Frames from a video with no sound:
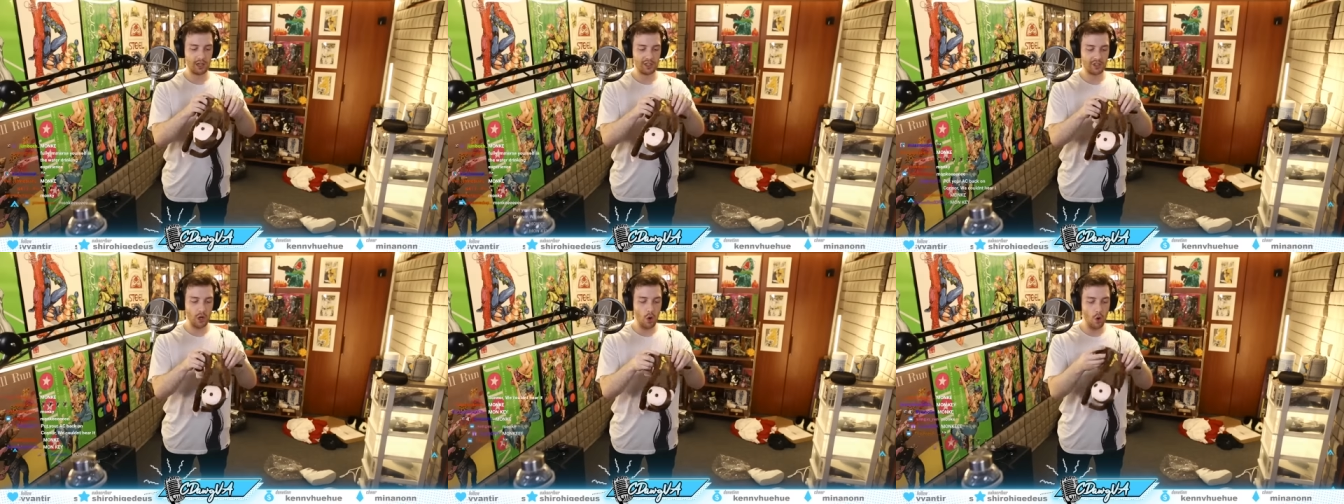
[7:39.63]
at
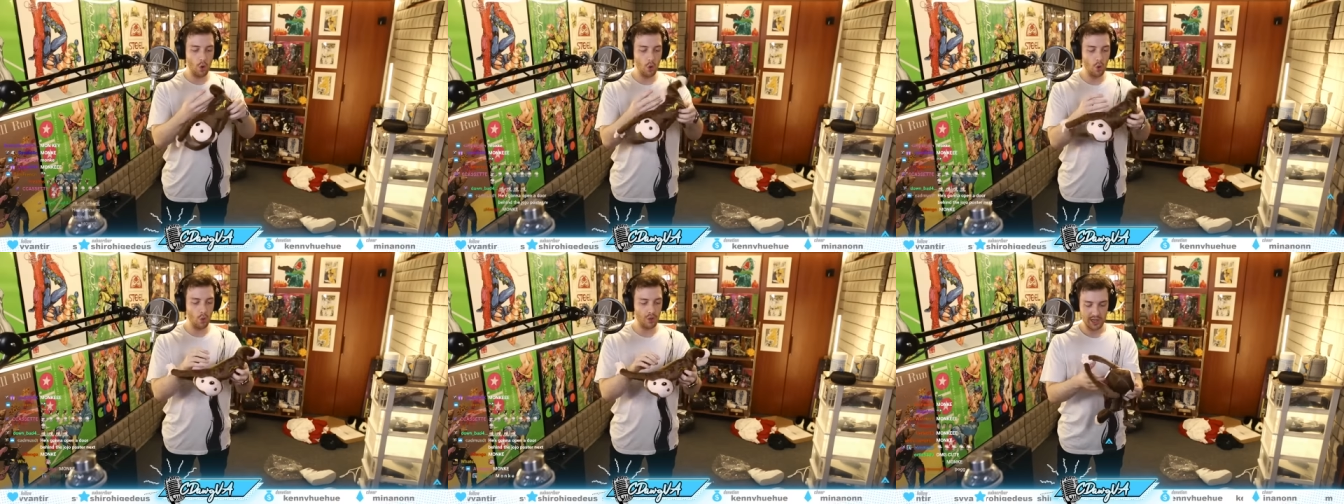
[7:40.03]
this
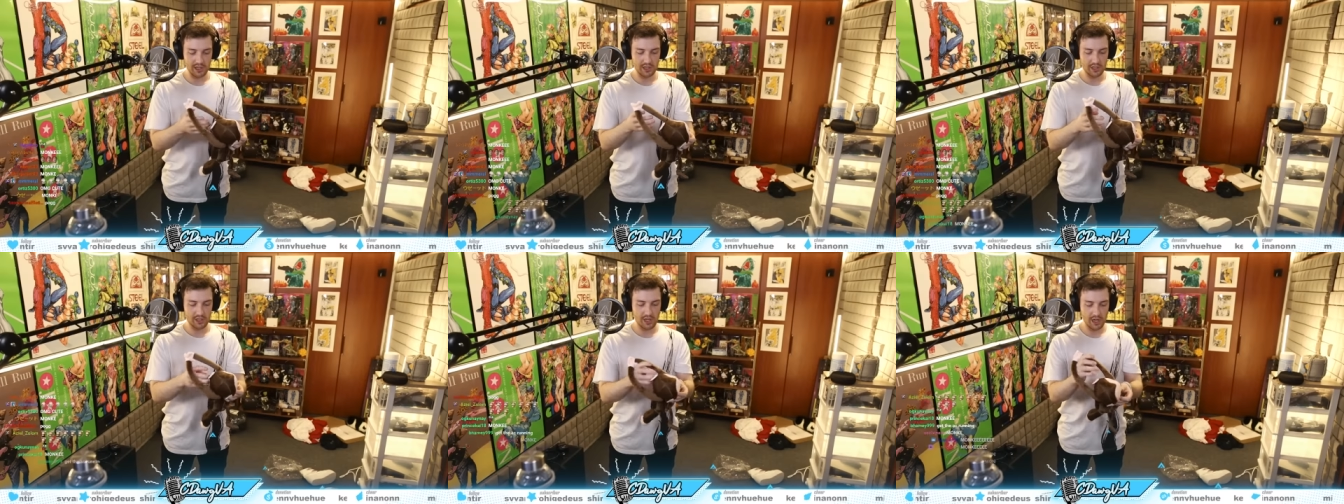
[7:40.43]
dude. It's
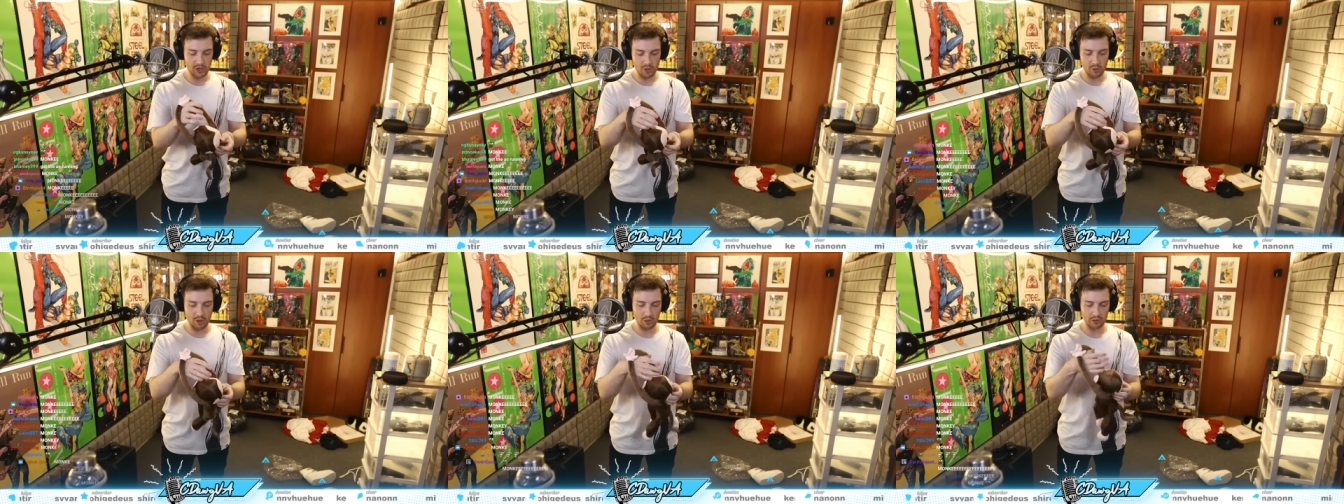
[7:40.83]
a
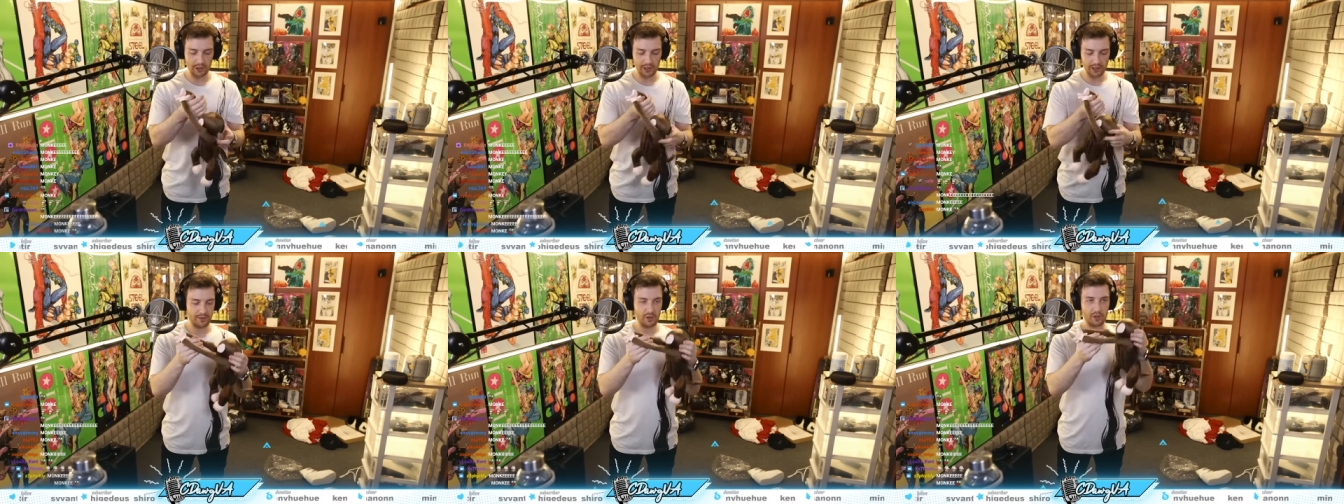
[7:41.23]
tissue
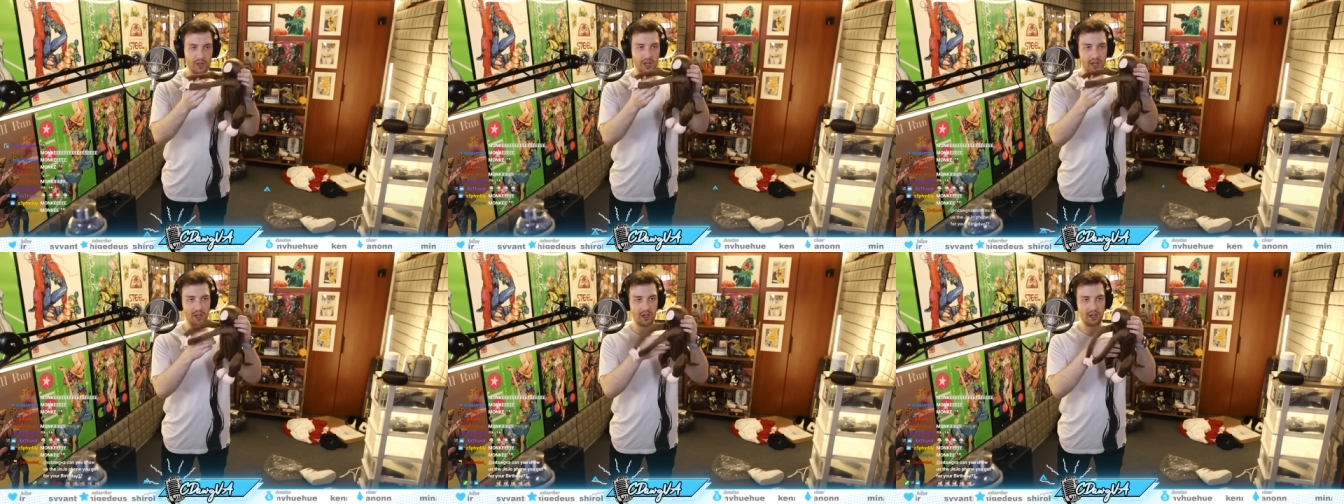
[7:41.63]
holder for your
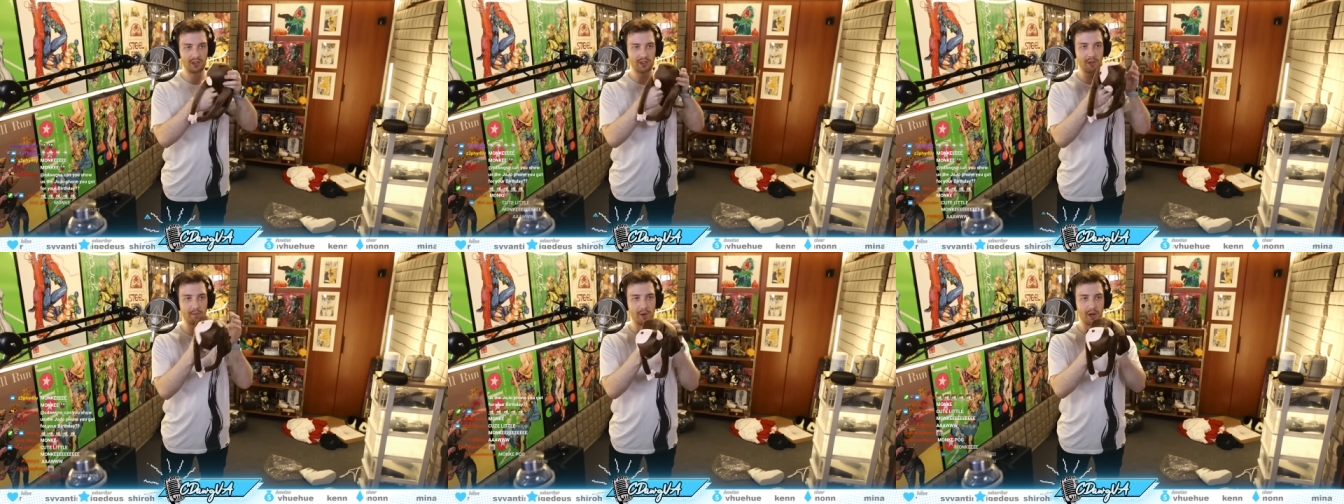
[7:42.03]
car.
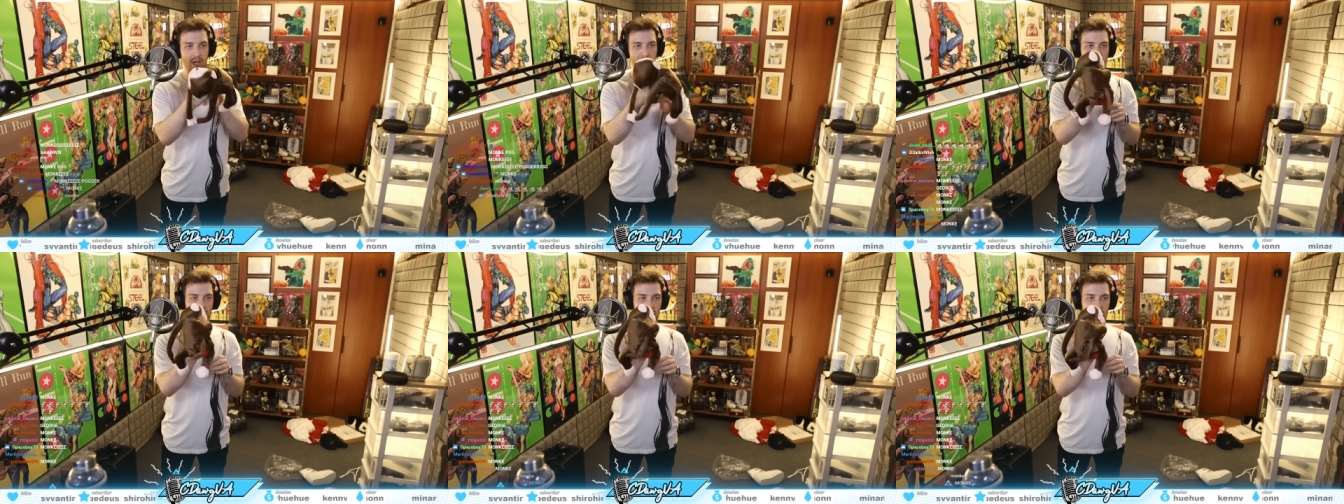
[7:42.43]
So you put
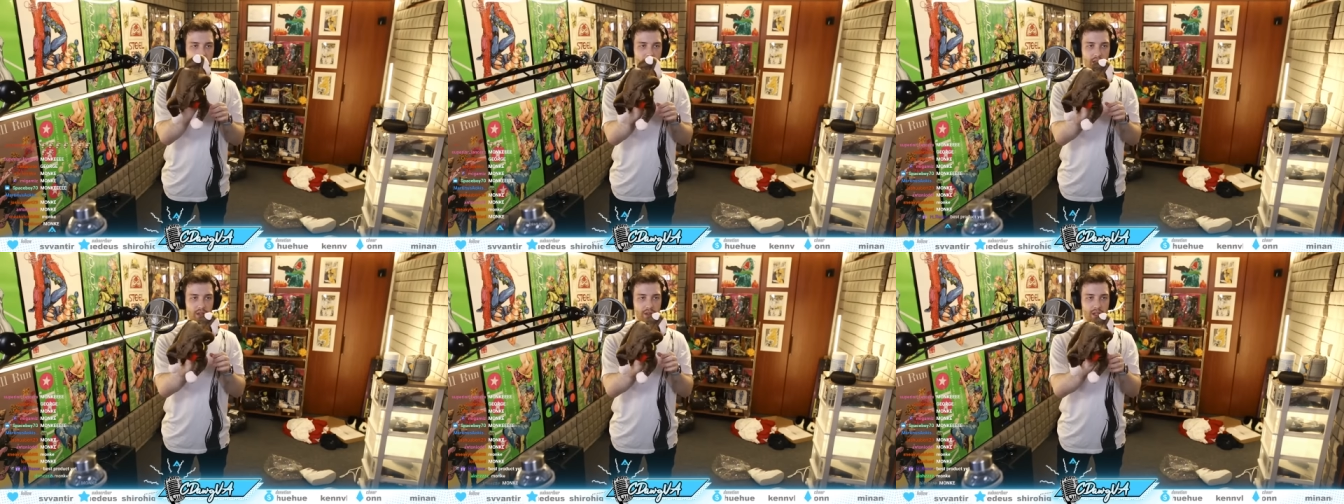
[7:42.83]
it, right?
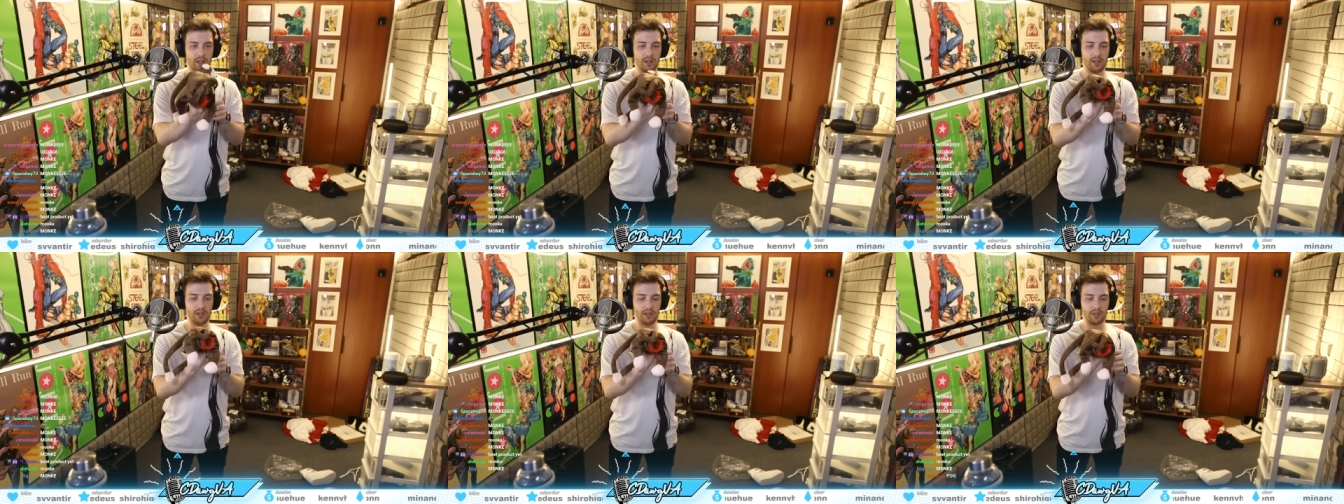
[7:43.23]
And
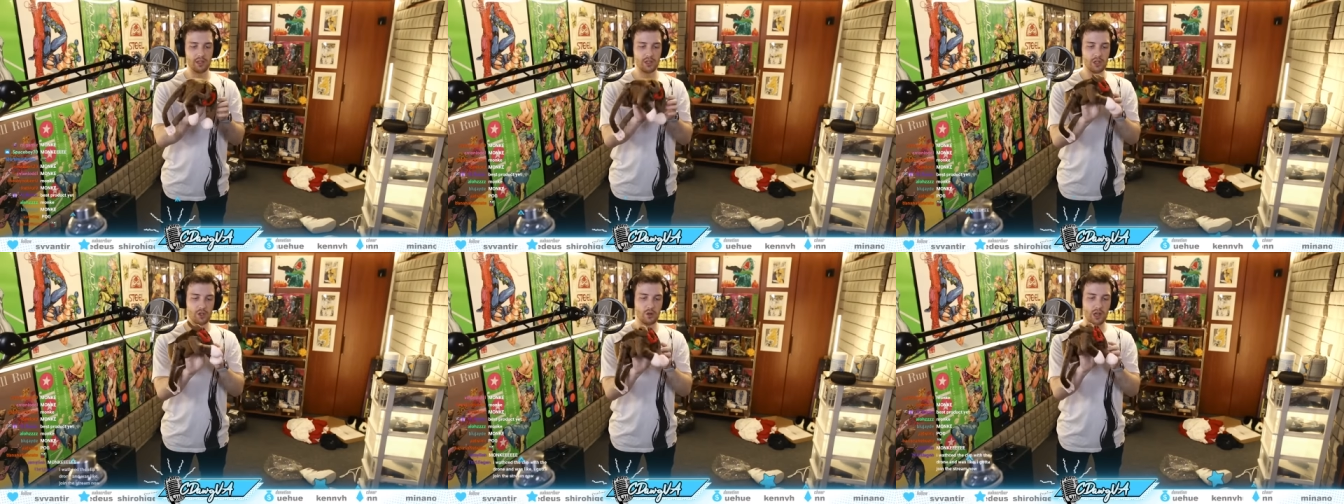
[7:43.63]
then uh, the
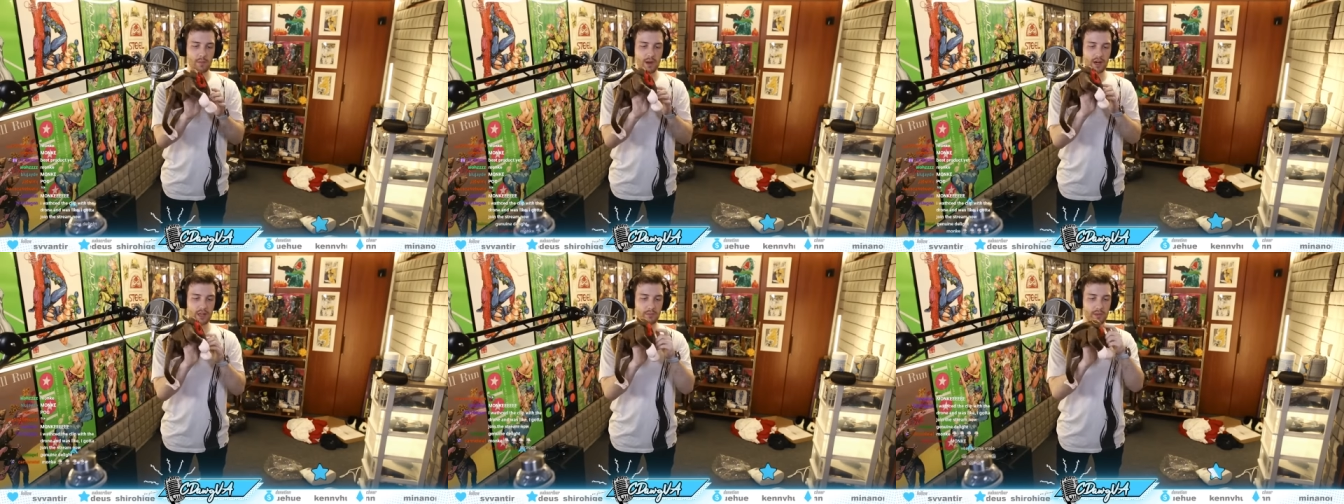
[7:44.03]
tissue come out of the